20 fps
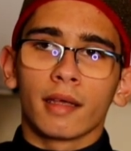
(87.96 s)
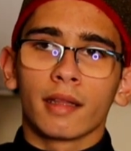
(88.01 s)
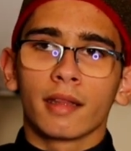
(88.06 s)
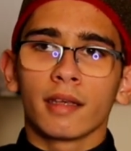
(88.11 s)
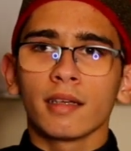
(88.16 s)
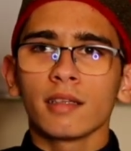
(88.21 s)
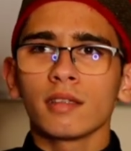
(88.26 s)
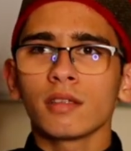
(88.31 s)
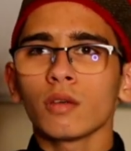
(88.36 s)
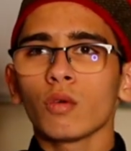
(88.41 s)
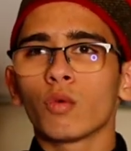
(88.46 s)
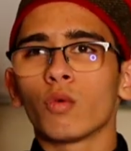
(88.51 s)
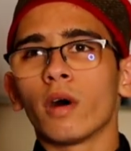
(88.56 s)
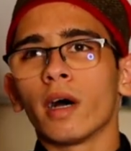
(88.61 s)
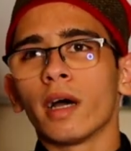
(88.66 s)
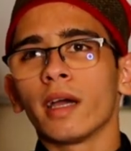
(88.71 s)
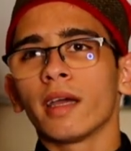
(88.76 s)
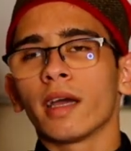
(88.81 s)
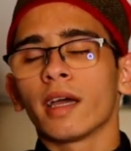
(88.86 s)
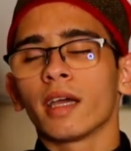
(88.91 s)
The reason
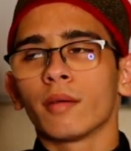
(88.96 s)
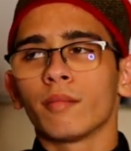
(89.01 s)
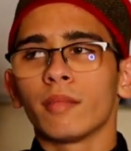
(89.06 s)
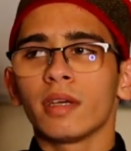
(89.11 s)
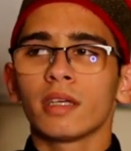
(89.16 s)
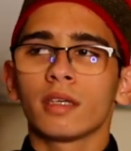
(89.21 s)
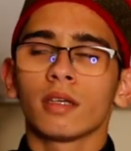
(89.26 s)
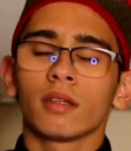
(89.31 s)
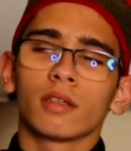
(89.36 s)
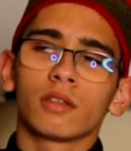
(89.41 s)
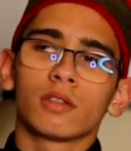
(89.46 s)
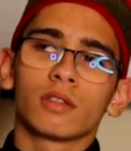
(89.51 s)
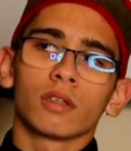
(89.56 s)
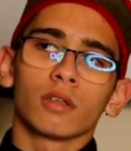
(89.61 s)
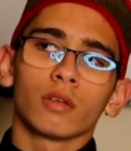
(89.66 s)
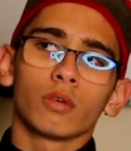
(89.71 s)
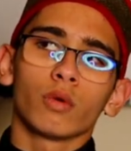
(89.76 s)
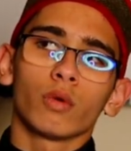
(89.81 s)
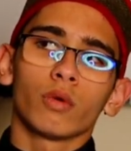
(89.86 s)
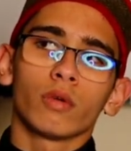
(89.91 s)
why I am making this
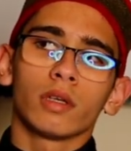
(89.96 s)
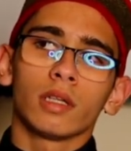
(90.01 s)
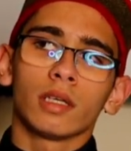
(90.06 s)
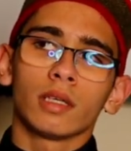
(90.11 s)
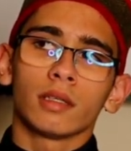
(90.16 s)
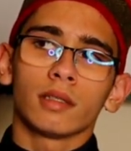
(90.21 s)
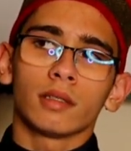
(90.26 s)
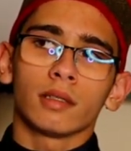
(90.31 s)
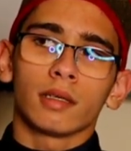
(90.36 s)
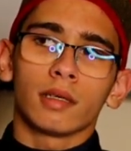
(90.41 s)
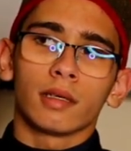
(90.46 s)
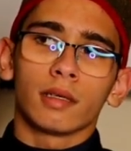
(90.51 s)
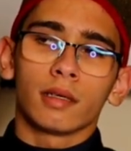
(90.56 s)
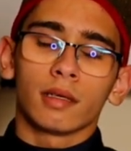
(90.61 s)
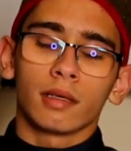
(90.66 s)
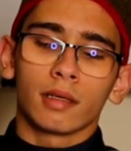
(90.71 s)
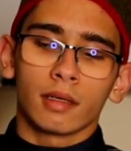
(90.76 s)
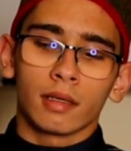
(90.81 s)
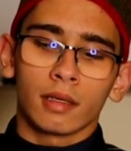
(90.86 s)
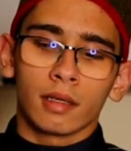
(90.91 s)
recording,
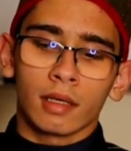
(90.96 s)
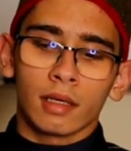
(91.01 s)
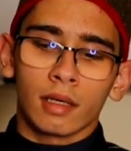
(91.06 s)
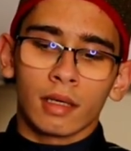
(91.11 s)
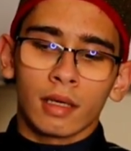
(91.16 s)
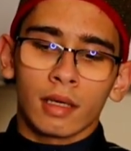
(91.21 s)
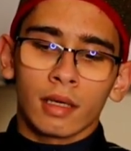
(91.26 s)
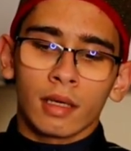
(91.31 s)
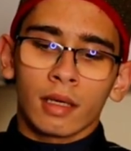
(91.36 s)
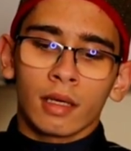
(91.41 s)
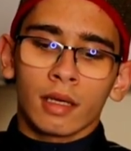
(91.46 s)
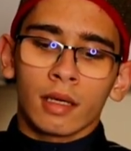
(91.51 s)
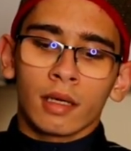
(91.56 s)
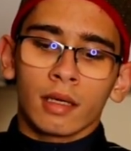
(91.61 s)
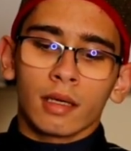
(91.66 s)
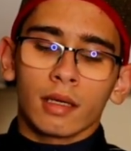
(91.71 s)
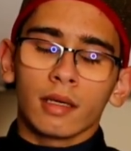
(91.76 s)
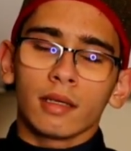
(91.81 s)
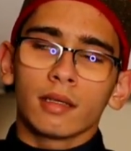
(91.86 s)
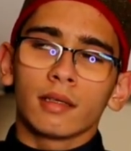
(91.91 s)

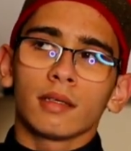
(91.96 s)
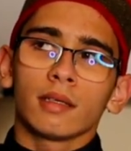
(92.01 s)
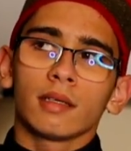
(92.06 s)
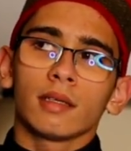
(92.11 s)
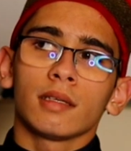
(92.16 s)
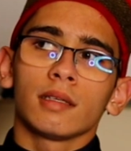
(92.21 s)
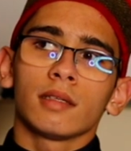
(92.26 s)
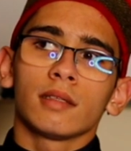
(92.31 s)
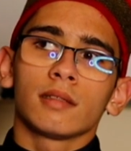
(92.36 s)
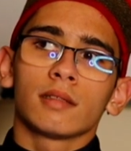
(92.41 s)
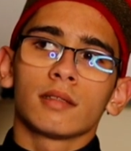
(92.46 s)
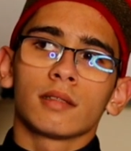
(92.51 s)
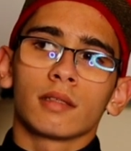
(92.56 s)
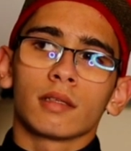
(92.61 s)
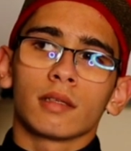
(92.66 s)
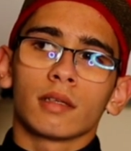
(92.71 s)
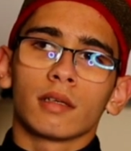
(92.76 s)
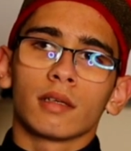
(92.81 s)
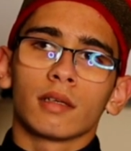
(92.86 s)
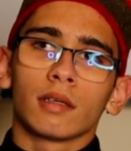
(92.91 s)
it
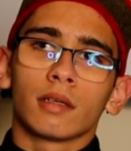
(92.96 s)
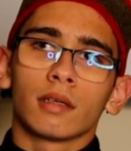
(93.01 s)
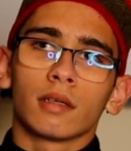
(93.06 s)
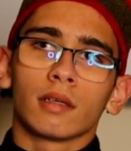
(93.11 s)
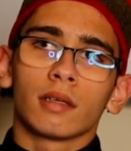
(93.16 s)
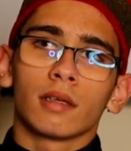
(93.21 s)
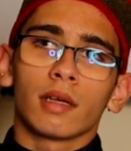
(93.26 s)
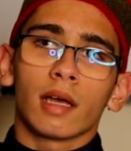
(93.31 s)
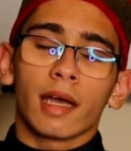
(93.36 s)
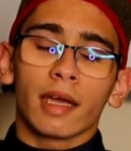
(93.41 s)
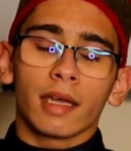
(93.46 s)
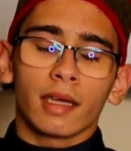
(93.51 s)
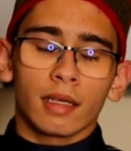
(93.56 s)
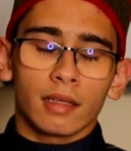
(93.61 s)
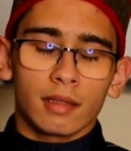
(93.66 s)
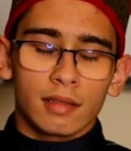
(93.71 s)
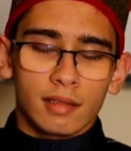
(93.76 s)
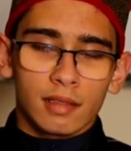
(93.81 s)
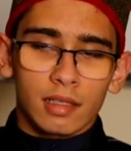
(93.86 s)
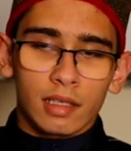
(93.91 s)
is, I
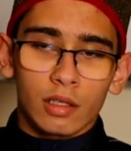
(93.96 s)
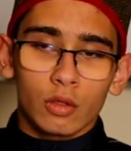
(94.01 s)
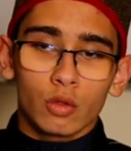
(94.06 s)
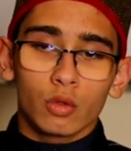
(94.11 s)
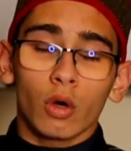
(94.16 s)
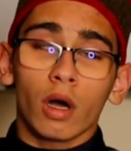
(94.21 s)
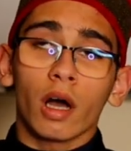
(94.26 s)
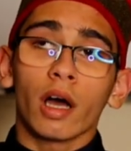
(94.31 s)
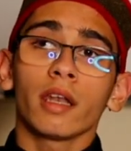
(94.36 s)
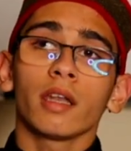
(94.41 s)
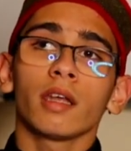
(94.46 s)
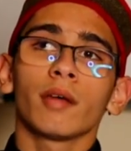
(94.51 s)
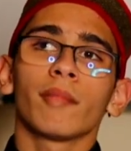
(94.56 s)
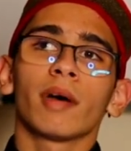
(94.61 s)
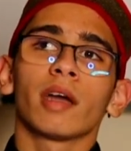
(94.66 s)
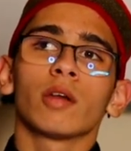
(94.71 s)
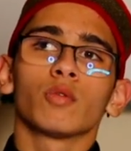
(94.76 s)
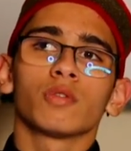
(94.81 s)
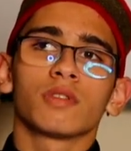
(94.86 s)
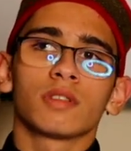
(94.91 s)
can say, to honor
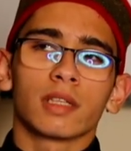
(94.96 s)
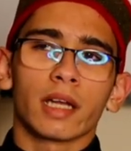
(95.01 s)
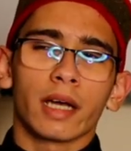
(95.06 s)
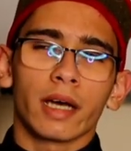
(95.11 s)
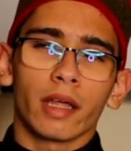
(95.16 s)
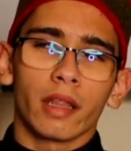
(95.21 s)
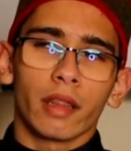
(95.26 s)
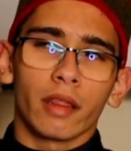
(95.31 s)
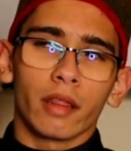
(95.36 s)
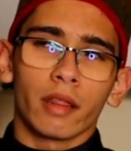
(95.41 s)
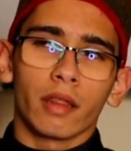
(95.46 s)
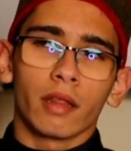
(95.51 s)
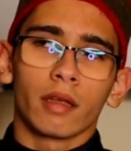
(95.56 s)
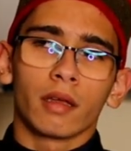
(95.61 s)
my Ustaath,